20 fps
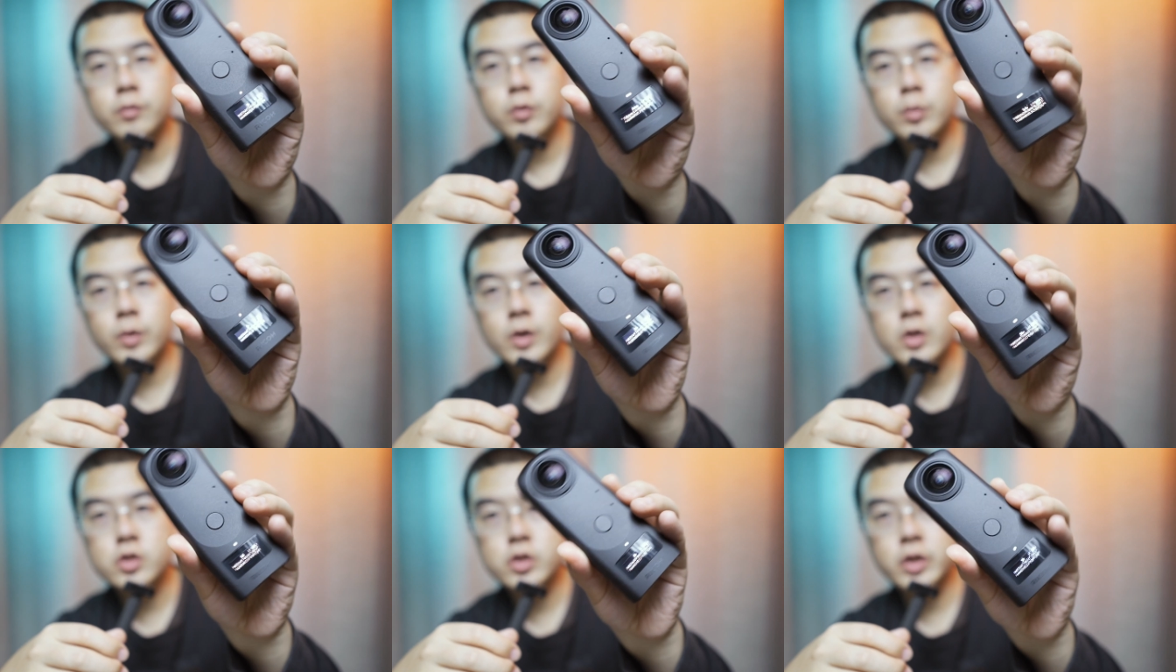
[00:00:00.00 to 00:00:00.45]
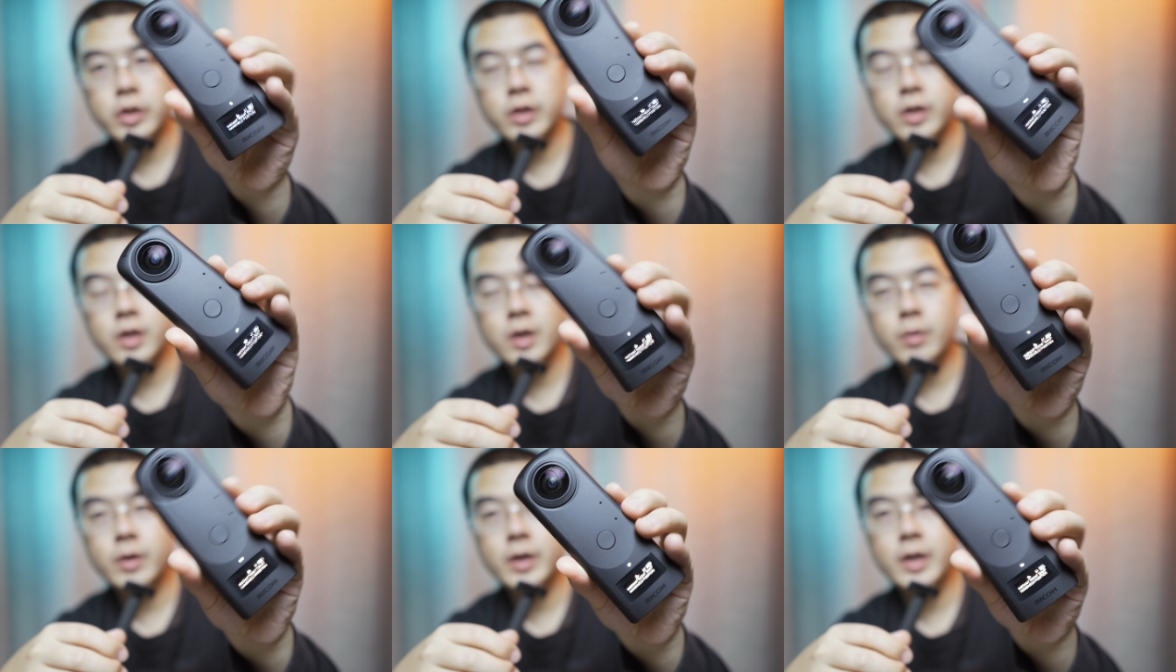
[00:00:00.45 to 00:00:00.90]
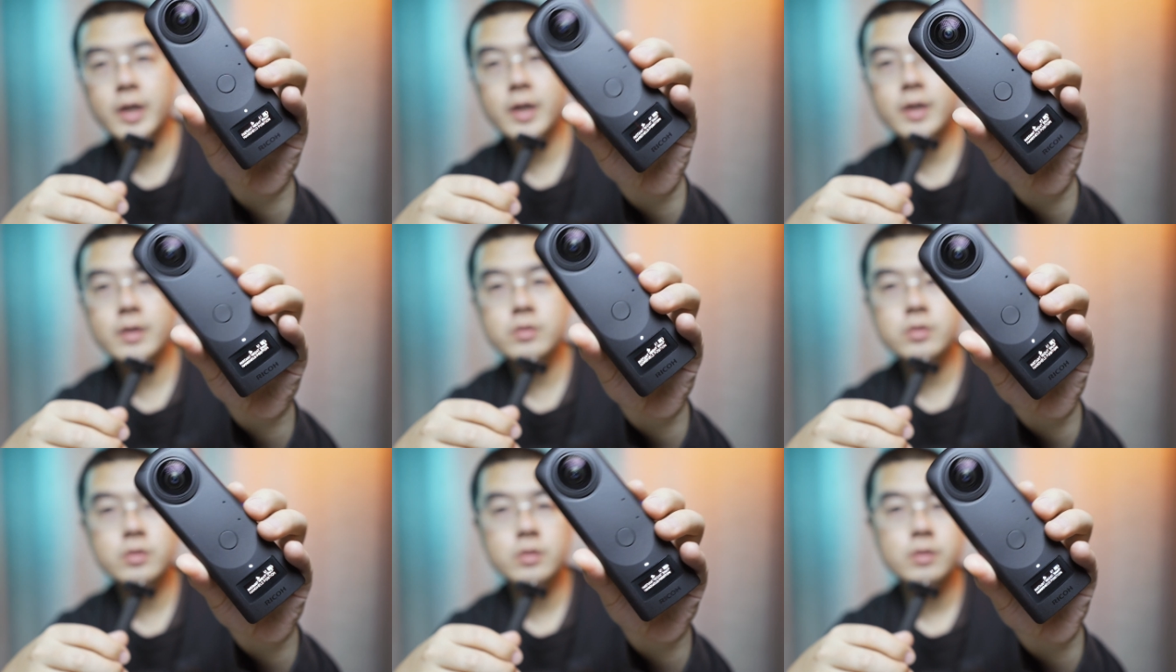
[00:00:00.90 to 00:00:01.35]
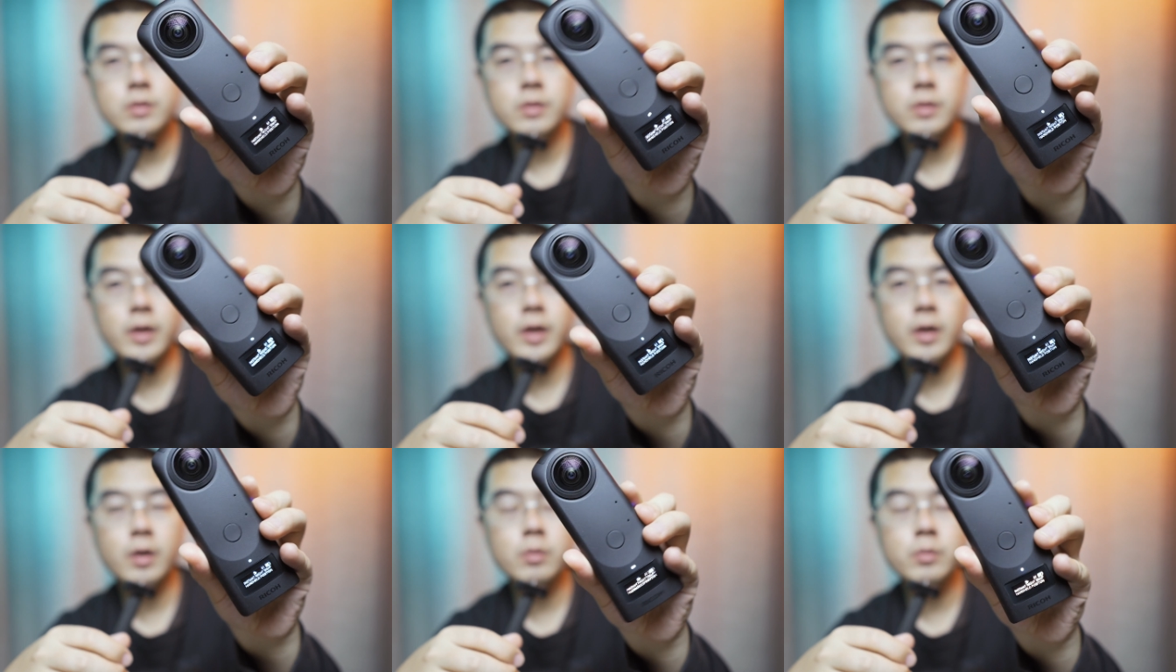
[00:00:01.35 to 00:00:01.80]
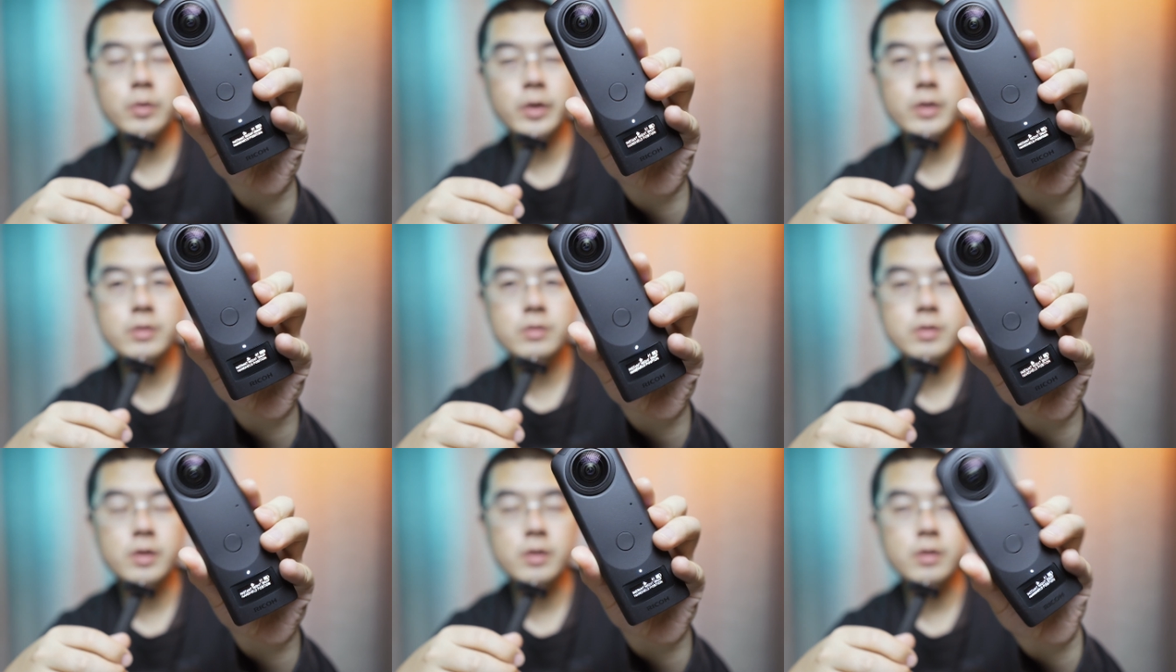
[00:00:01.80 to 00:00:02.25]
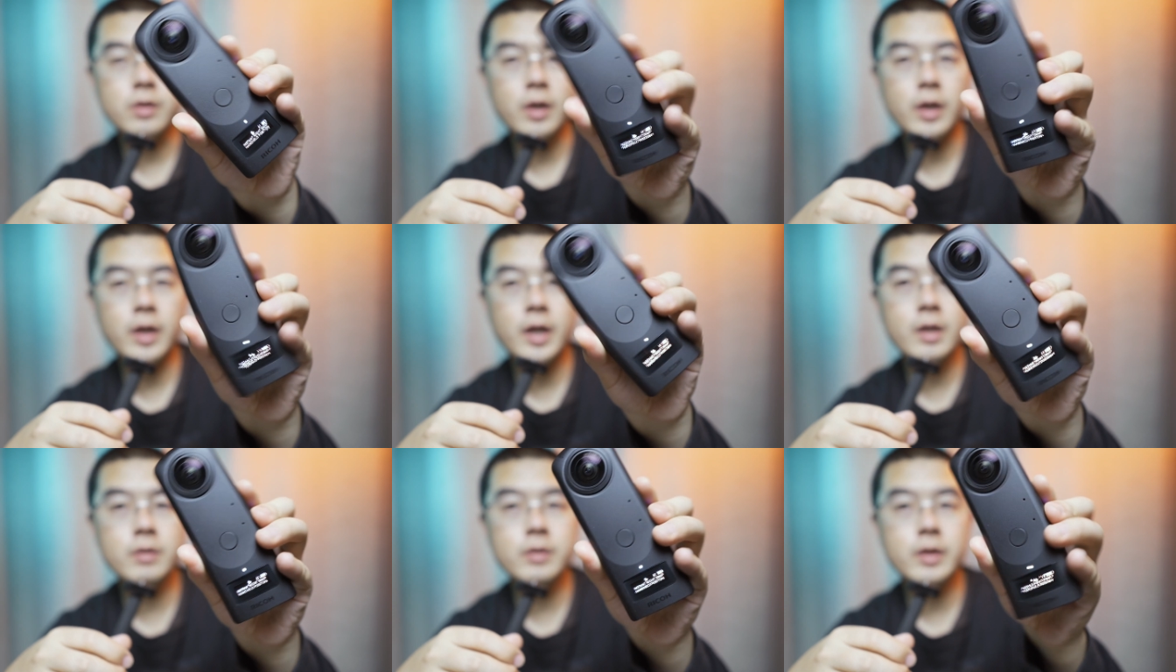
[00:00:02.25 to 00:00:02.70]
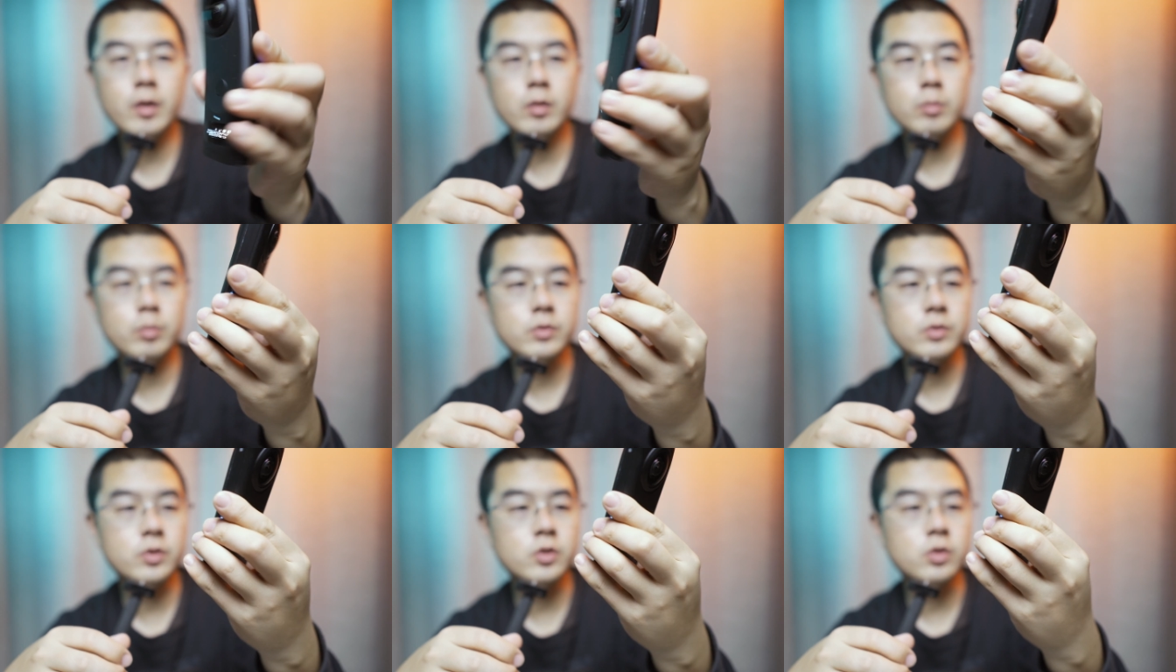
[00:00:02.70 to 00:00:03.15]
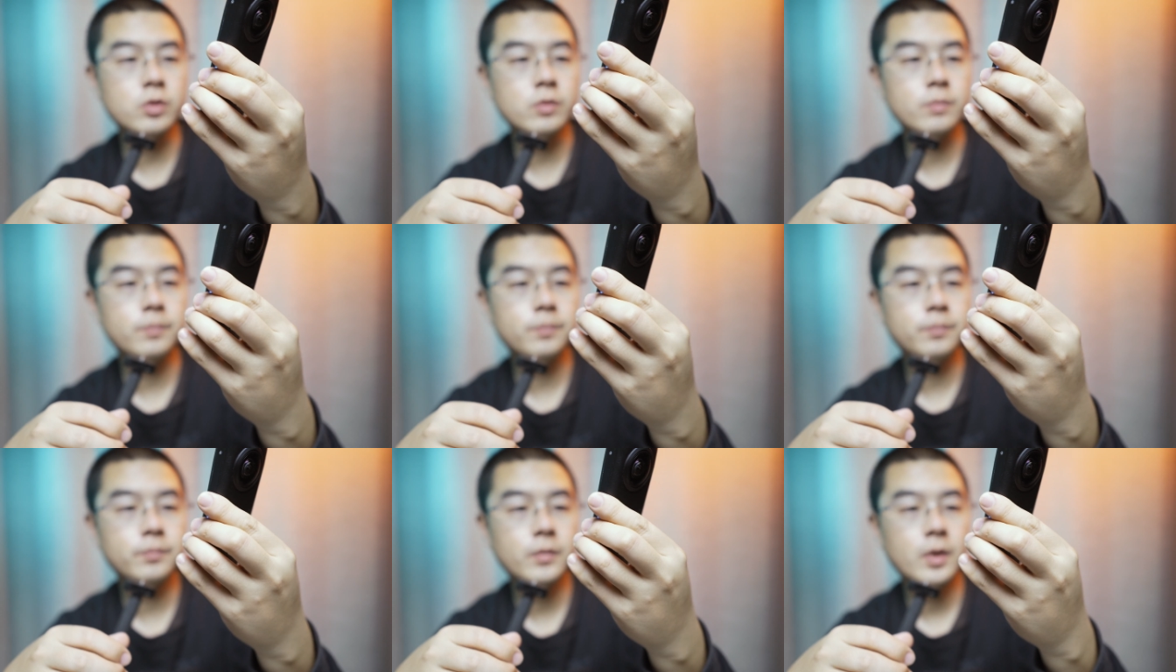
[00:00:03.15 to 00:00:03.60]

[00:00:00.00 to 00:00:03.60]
If you are shaking our hands, now it's in a handheld position.